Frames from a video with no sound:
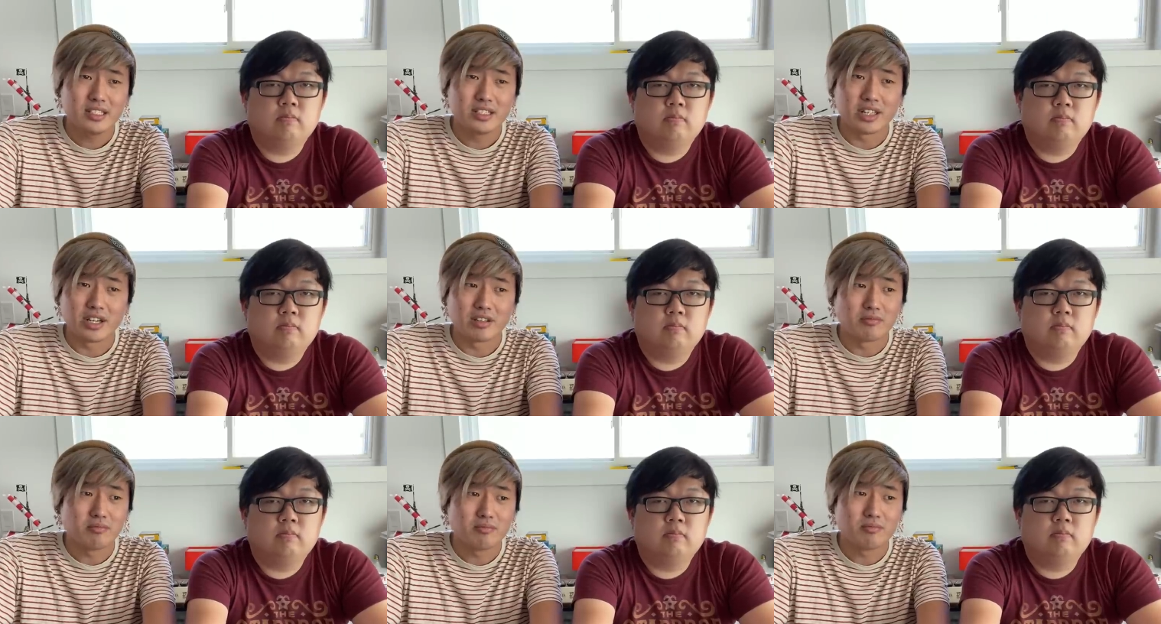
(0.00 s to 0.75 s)
Speaker 1: you know,
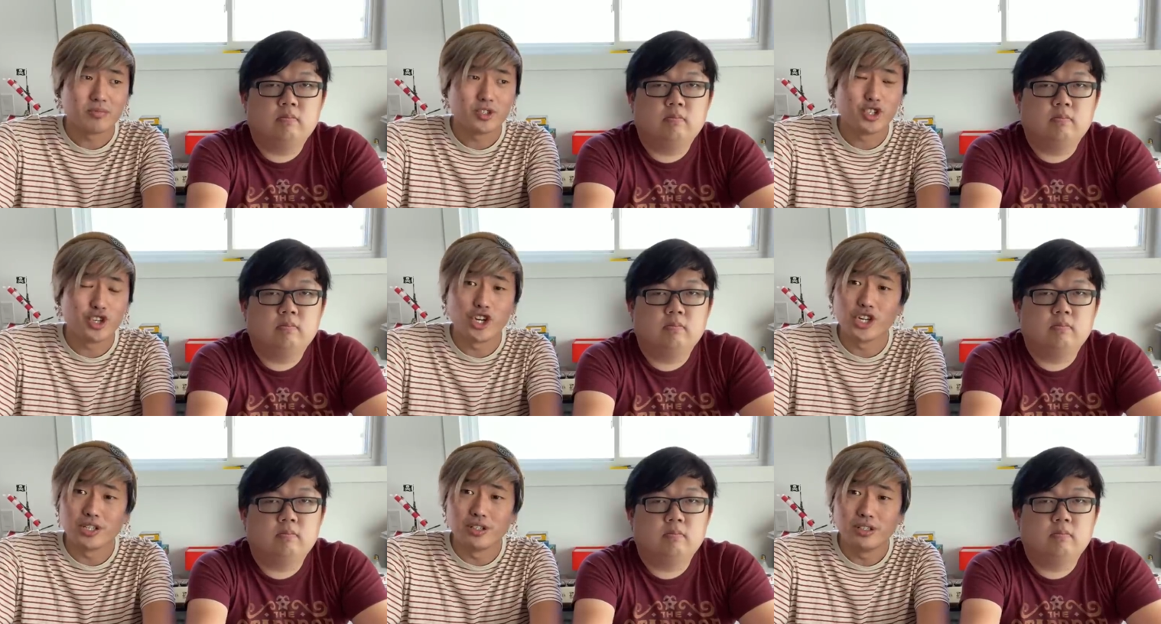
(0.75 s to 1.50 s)

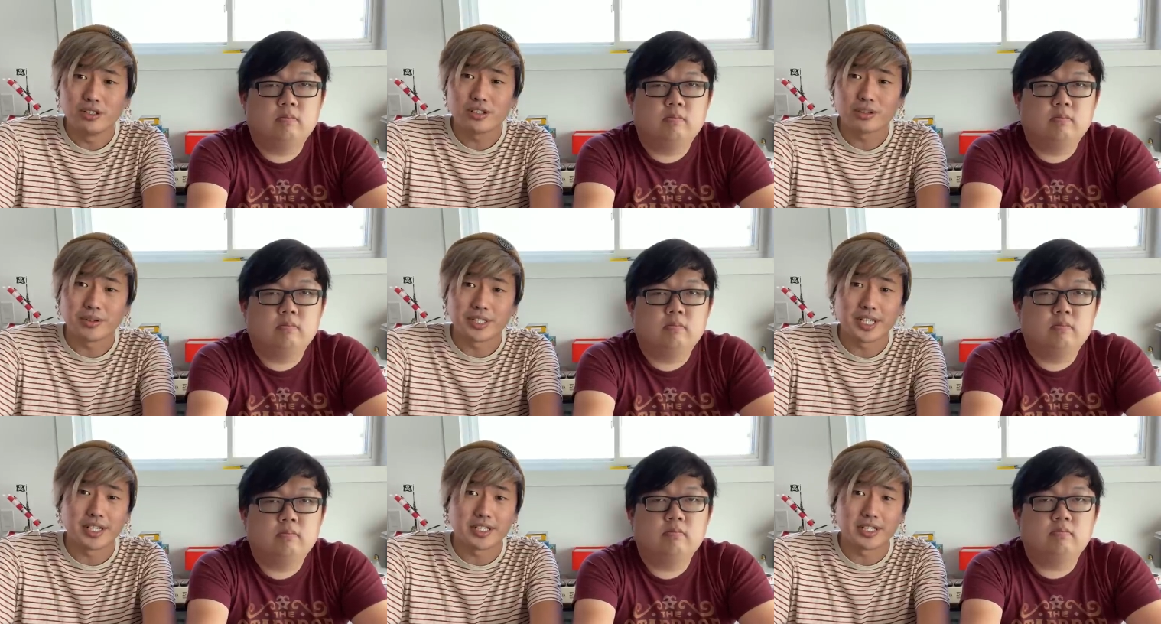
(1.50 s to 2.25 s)
good
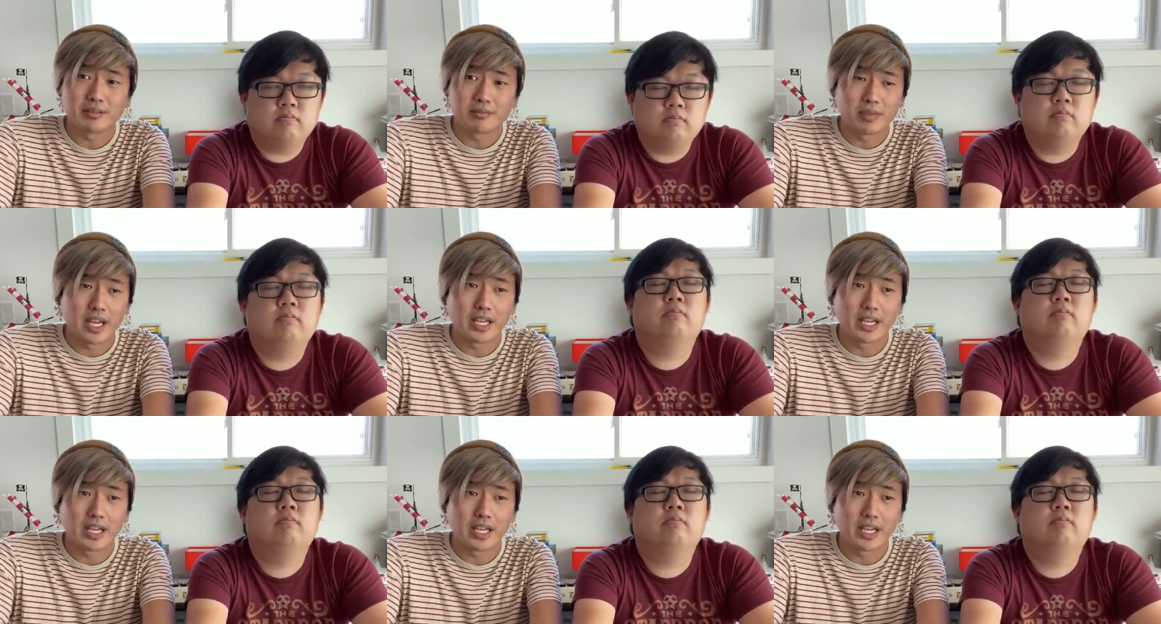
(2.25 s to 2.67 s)
storytelling and, mm.